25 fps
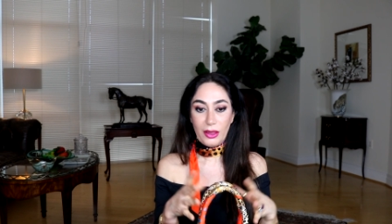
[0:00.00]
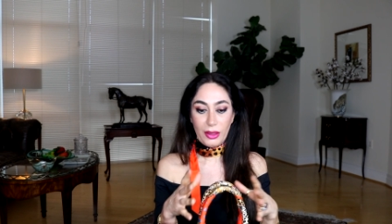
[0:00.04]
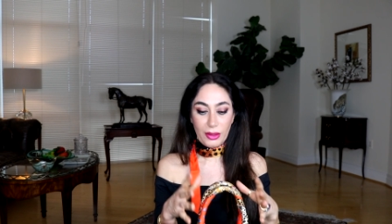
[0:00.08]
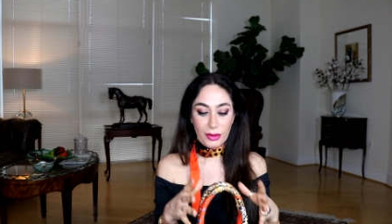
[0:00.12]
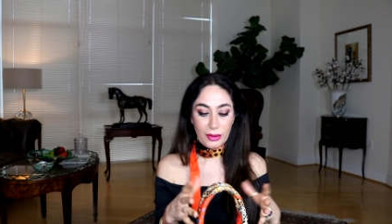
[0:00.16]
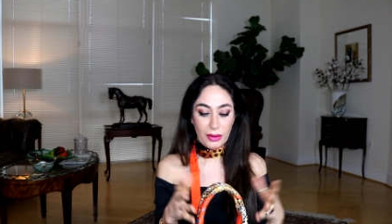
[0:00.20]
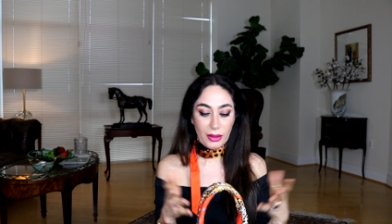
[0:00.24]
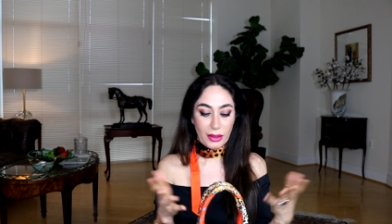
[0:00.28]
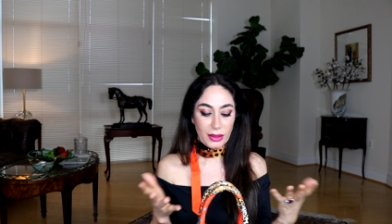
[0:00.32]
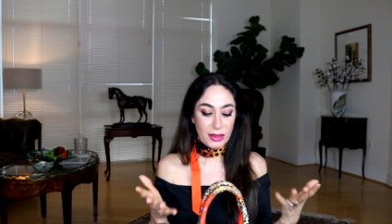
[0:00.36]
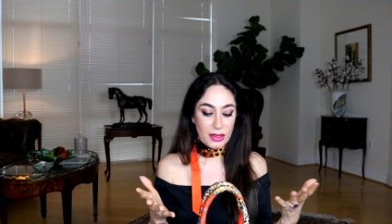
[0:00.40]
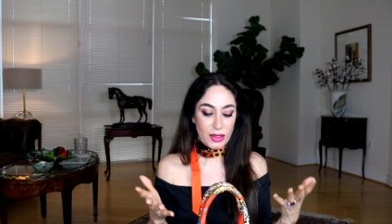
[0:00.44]
I
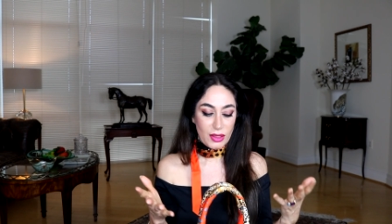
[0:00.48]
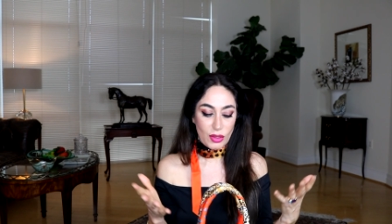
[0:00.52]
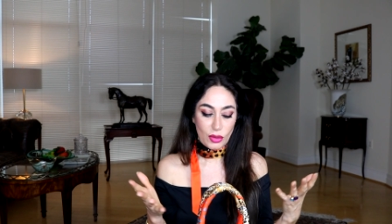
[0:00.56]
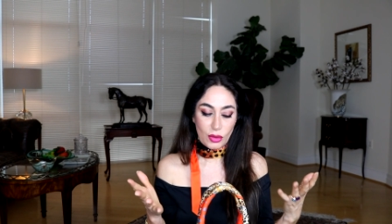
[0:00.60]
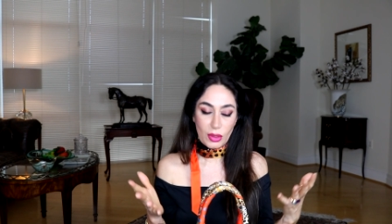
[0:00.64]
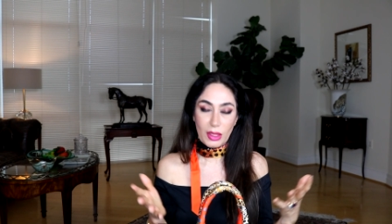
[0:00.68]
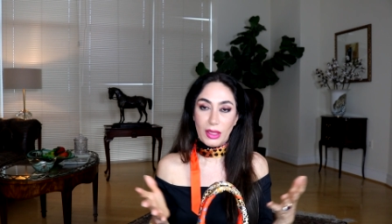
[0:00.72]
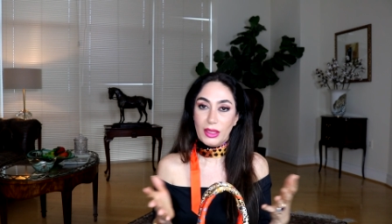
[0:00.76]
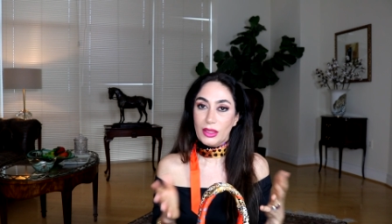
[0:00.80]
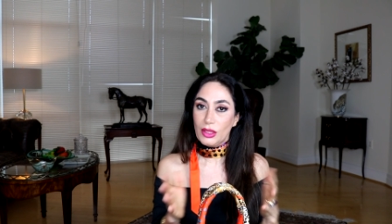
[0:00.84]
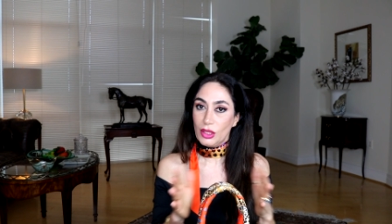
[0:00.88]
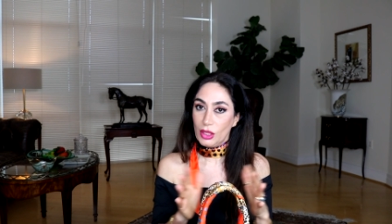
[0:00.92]
thought it's a
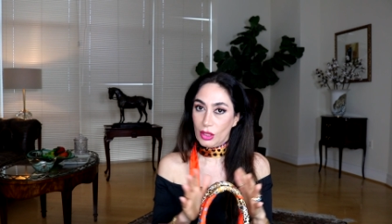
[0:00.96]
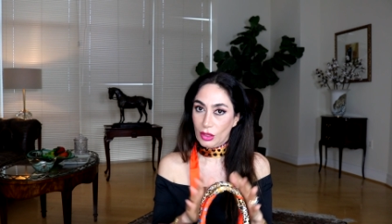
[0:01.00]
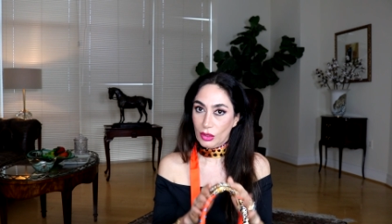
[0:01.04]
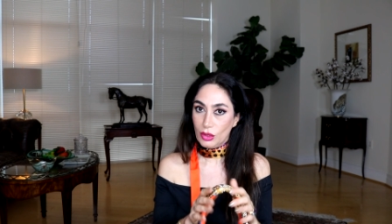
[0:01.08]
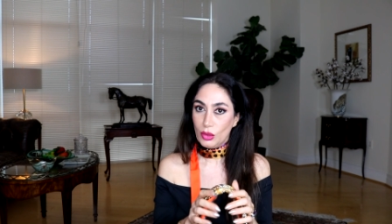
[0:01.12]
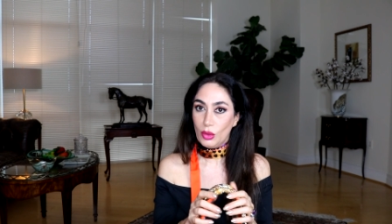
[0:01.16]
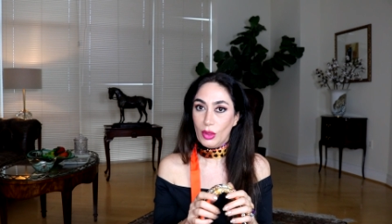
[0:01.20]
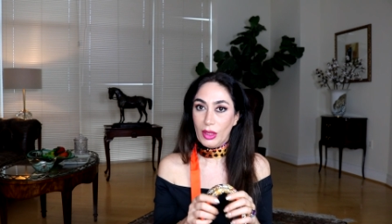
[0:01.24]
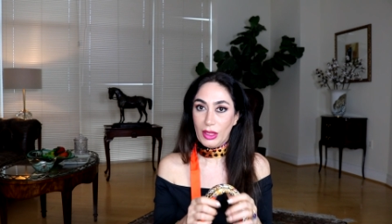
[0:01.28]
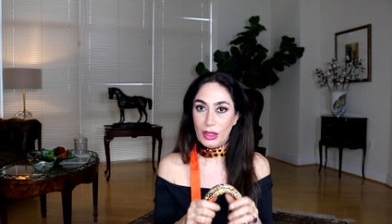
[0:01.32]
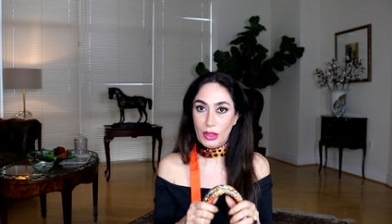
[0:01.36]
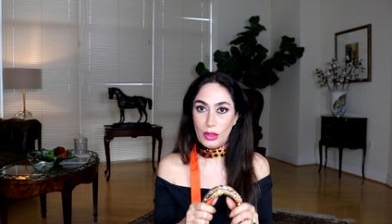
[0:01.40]
good idea
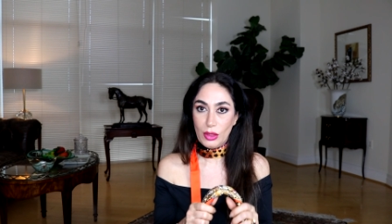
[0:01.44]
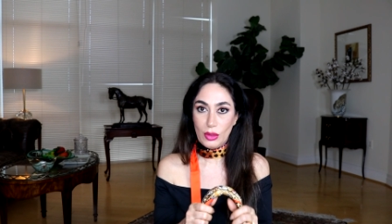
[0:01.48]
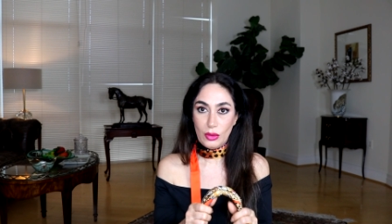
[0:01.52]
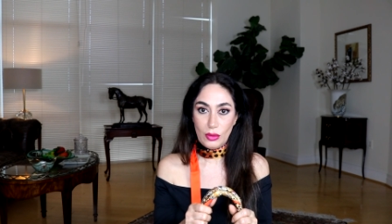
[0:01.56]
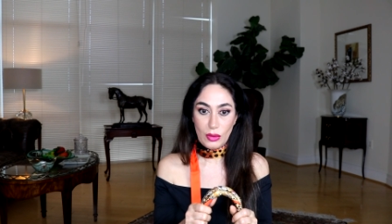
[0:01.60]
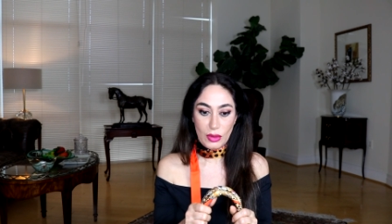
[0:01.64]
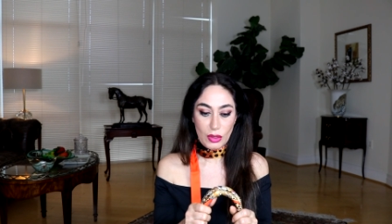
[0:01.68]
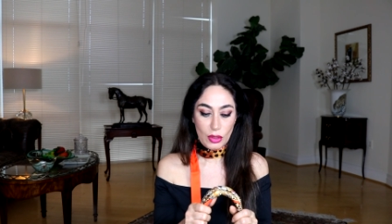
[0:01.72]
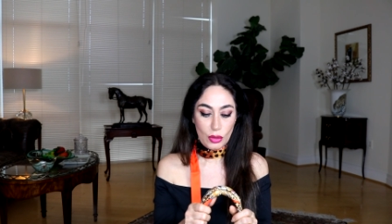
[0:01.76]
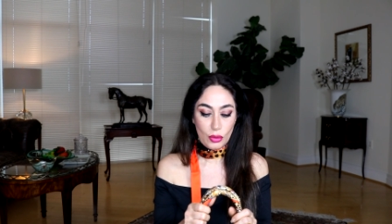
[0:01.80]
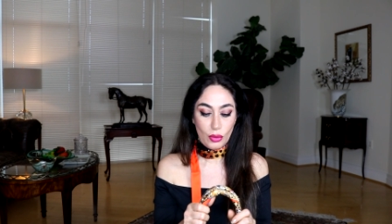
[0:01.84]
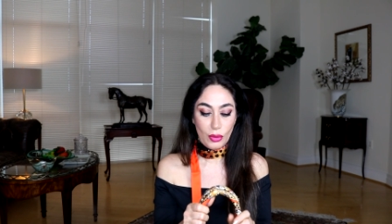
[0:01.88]
to uh,
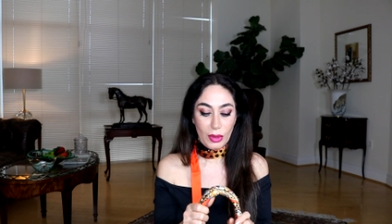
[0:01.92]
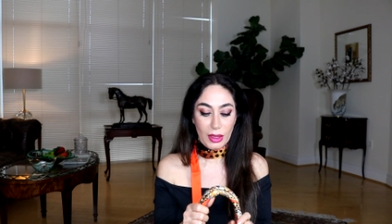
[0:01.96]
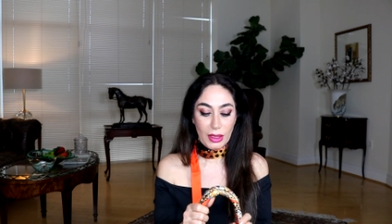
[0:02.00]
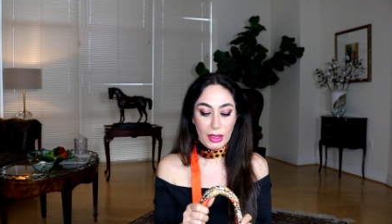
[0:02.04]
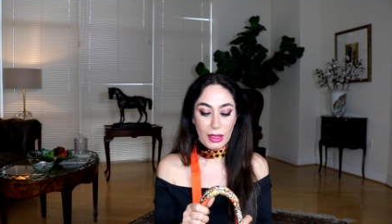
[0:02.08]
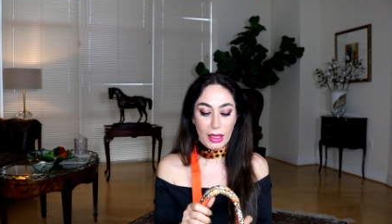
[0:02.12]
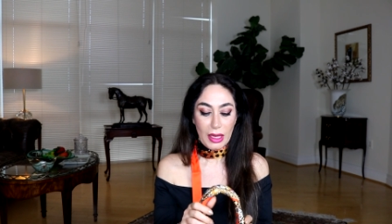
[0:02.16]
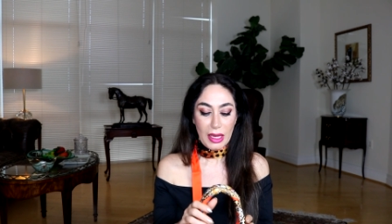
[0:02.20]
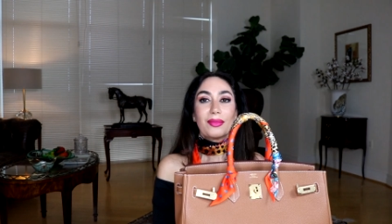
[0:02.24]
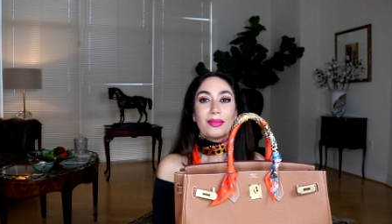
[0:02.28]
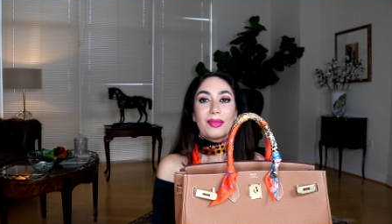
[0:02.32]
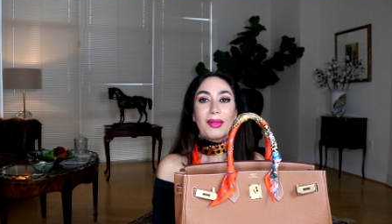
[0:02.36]
use Twilly.